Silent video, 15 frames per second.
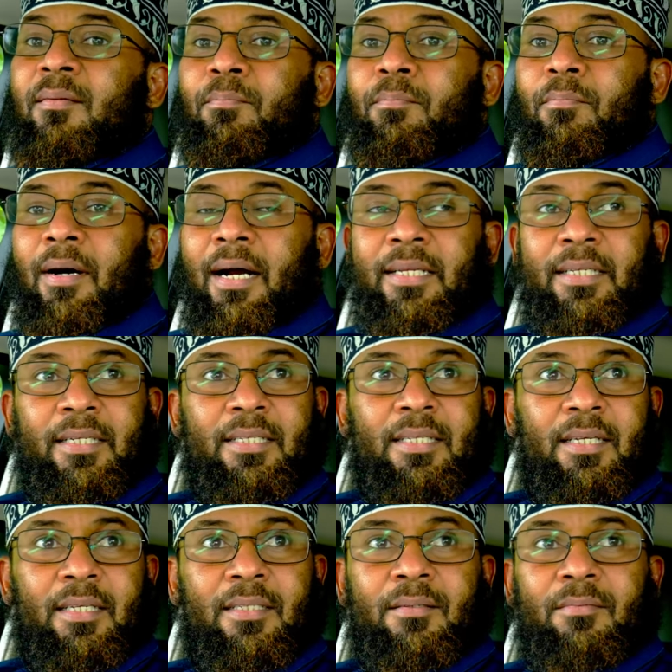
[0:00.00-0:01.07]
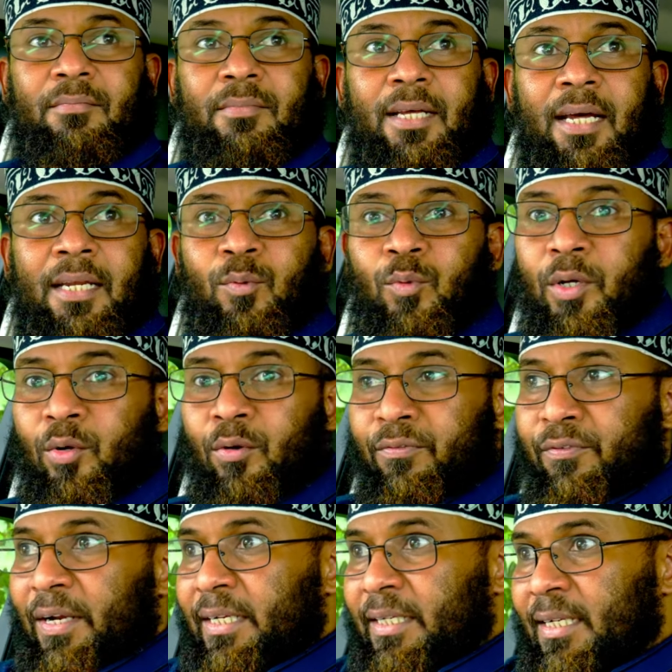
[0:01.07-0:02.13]
Majid says, Dad, we're not
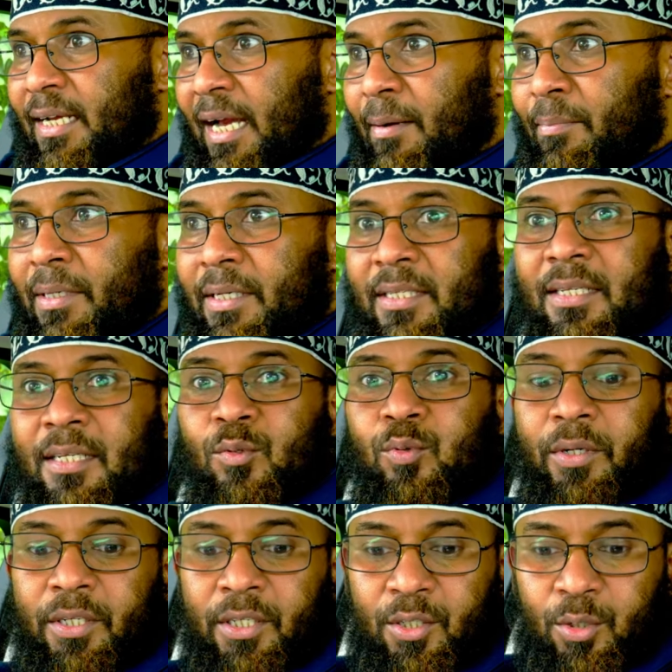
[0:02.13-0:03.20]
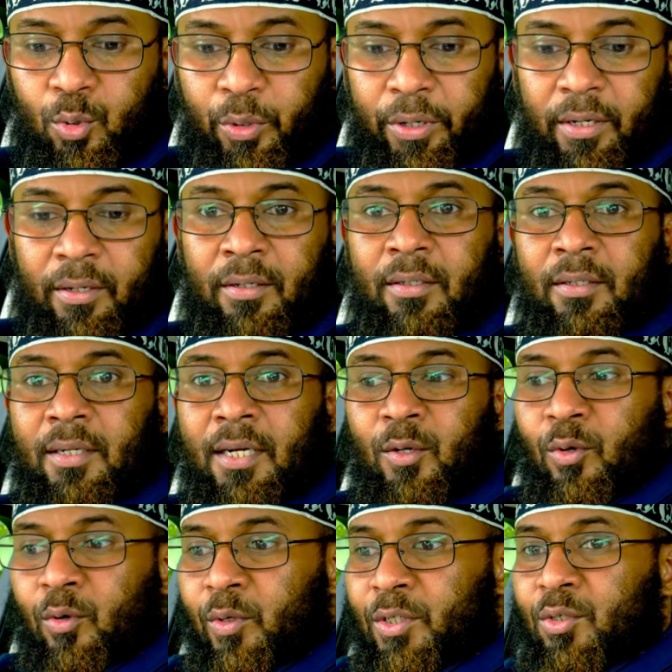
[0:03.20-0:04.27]
fighting. Hamid is, that's what he's doing. I
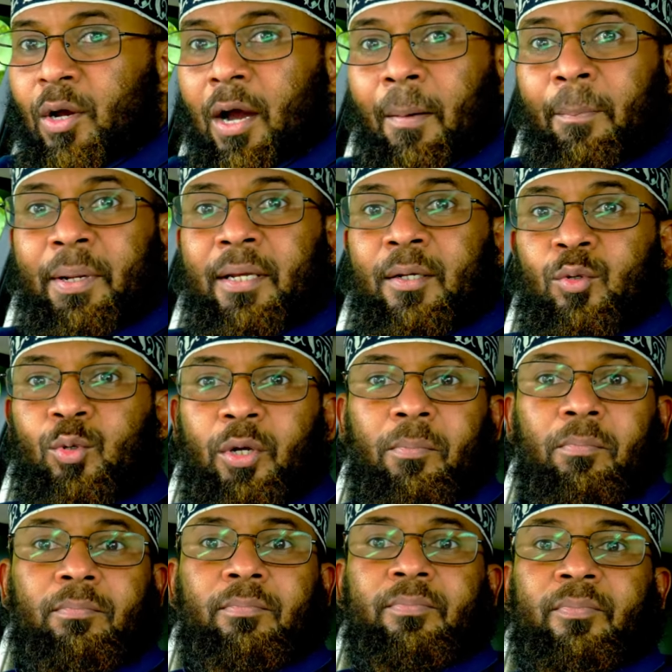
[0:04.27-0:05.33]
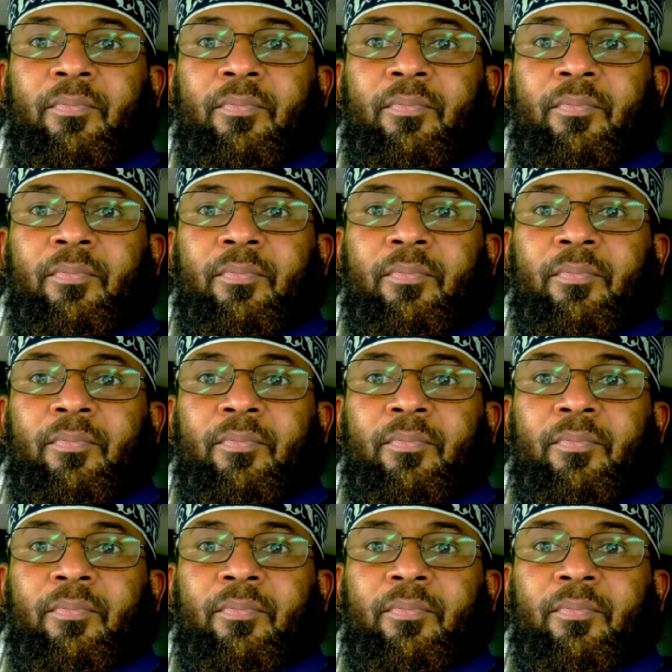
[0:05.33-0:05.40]
don't know what's happening to him.